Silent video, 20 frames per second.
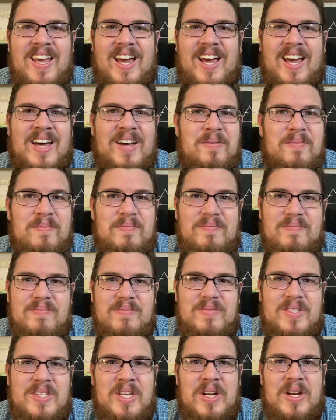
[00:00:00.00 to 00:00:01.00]
You
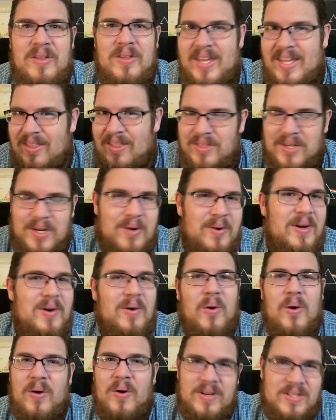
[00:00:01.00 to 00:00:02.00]
know, they can throw in
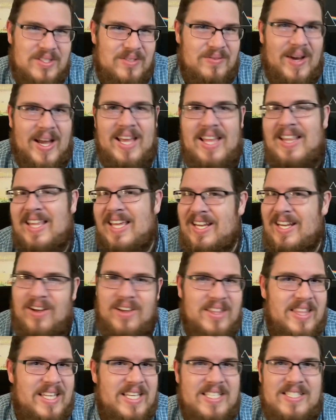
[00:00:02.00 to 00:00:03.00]
horns, violin,
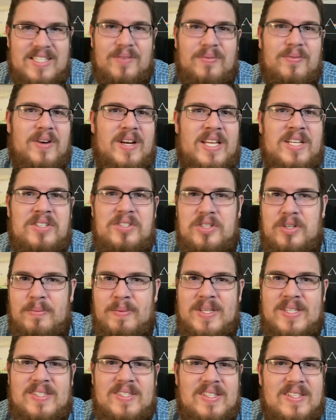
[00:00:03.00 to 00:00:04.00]
all these different
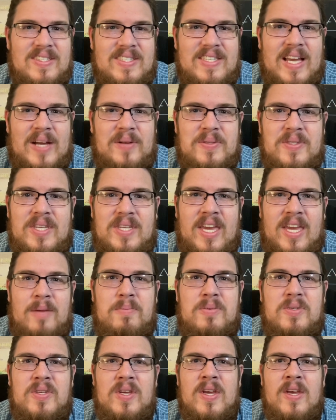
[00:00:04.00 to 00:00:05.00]
instruments and
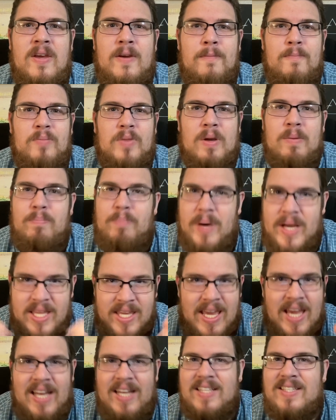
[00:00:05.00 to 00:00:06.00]
soundscapes, but
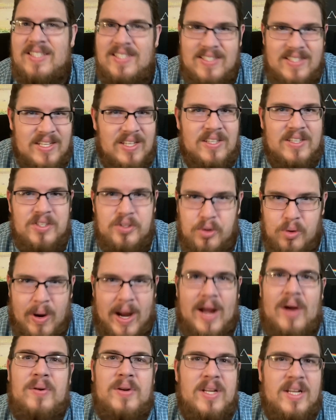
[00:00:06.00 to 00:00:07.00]
yet it still is
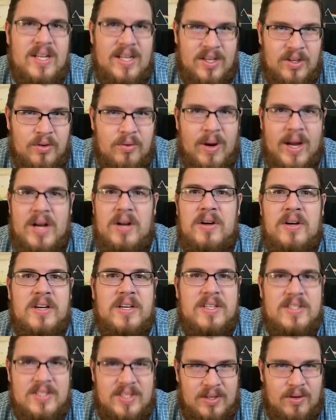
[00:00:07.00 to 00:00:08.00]
grounded in great
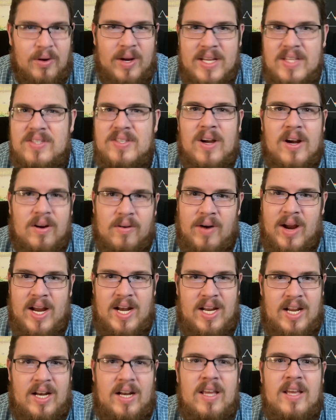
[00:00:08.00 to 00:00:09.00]
hooks and great
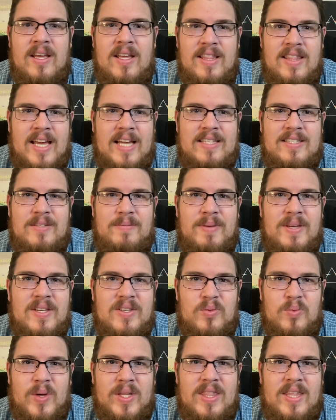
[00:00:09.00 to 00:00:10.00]
songwriting. That, to me,
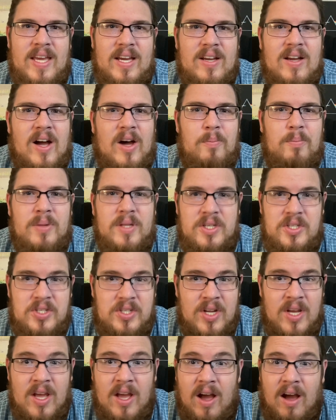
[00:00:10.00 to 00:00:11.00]
is what they
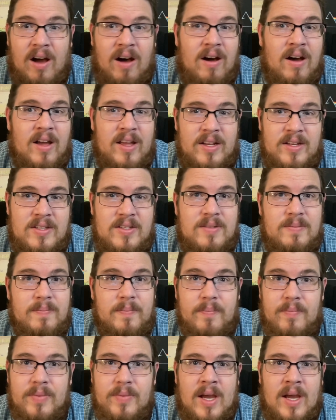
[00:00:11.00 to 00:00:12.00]
accomplished on
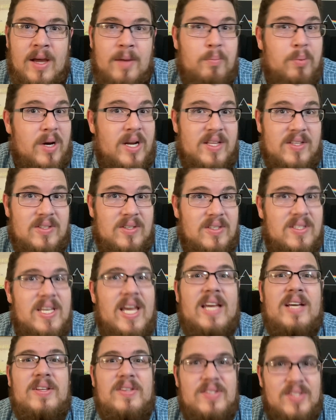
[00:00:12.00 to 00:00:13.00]
Prehensile
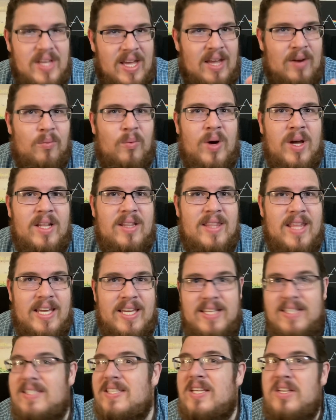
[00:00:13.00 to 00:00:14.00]
Tales and what they
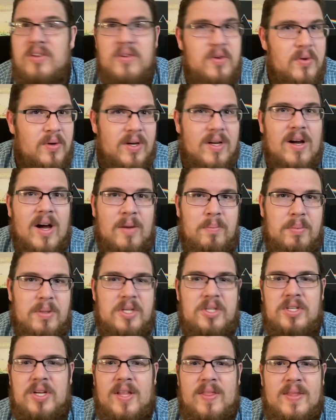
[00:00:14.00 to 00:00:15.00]
continue to
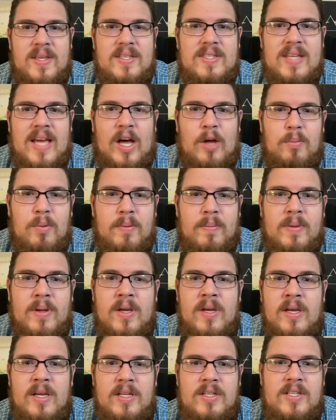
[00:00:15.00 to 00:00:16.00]
accomplish on this album.
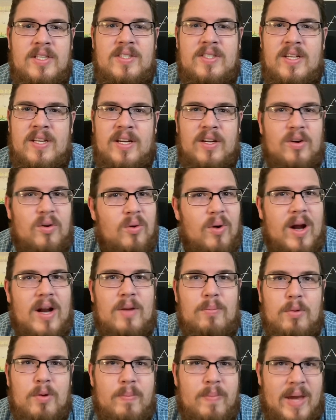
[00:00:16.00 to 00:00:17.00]
Just an
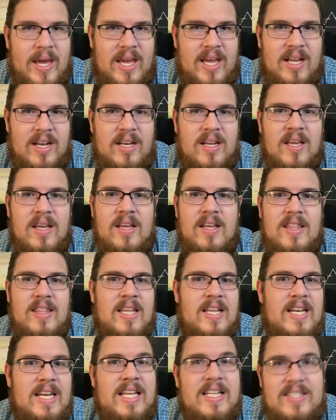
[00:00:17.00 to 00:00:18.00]
incredible band
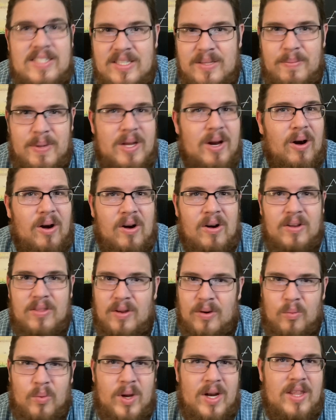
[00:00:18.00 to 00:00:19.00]
that needs to be heard.
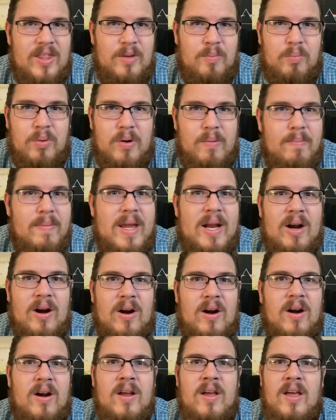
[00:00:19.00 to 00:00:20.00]
They're one of the
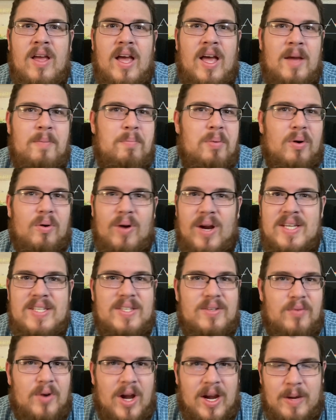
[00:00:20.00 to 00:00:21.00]
premier
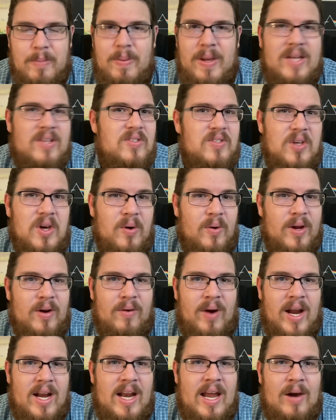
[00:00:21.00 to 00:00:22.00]
progressive rock bands going
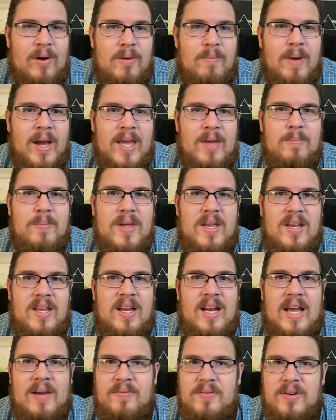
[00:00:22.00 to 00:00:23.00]
right now, in my
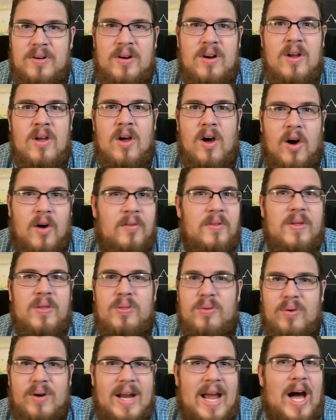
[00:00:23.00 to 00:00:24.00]
opinion. After only
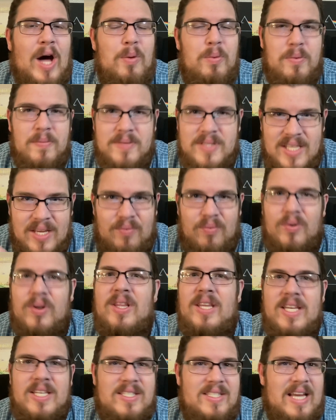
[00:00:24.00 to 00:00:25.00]
three albums, they've
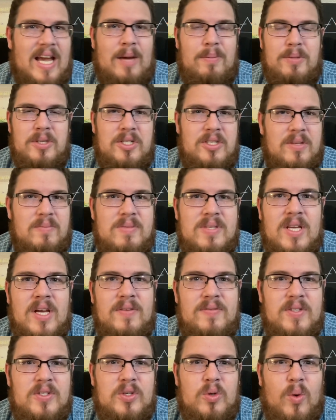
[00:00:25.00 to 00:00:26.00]
really established
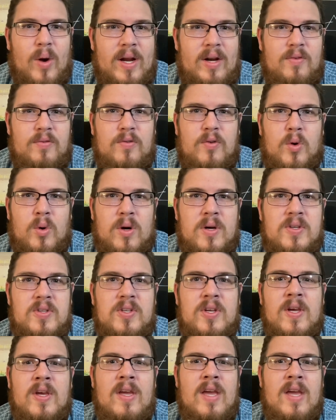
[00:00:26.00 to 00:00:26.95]
themselves as quite a force.